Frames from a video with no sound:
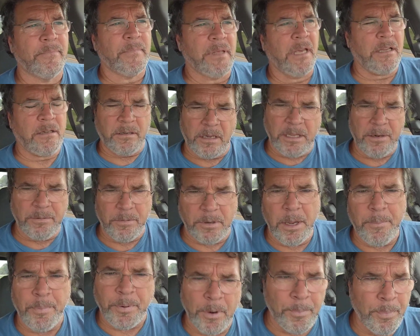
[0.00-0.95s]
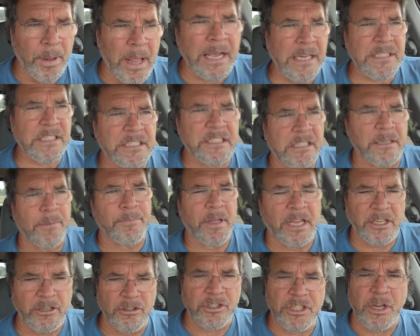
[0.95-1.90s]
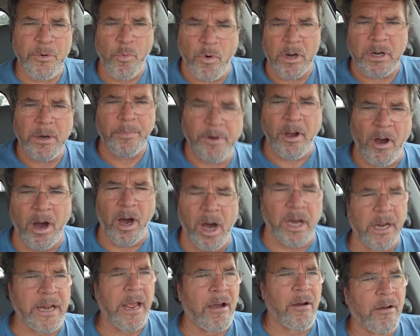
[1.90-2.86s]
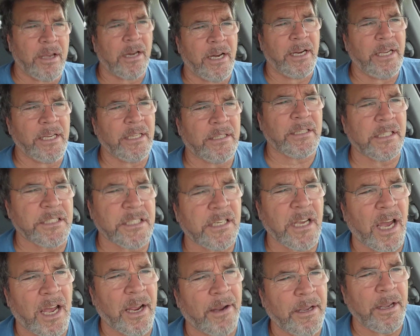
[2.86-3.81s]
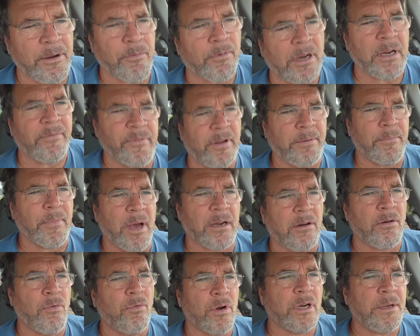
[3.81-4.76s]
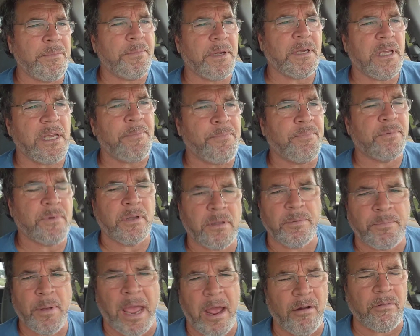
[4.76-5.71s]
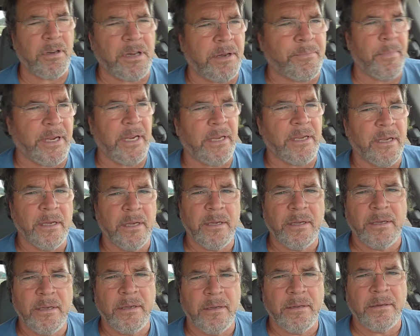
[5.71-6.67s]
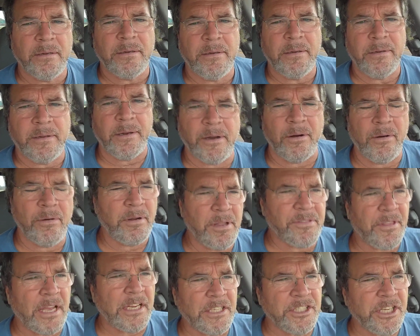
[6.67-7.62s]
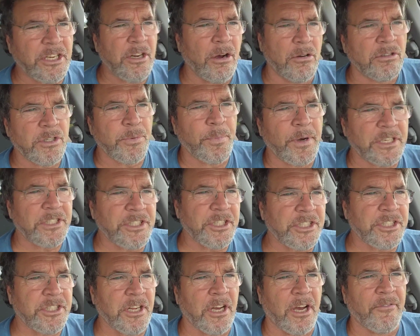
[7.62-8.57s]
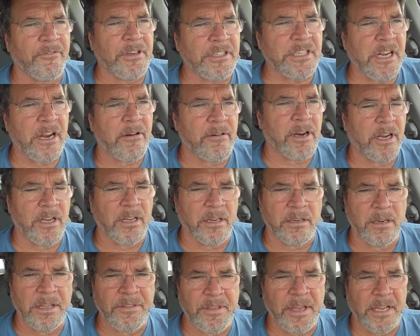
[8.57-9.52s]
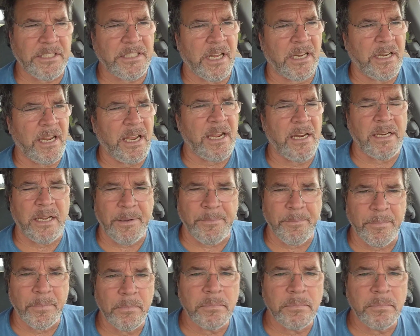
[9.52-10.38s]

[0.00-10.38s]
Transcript: it, it, it, perplexes them. They usually want him gone. How can I get this guy? Get rid of him. I don't want him to keep hounding me. You know, he thinks he knows a bunch of stuff. He's arrogant. He thinks I need him.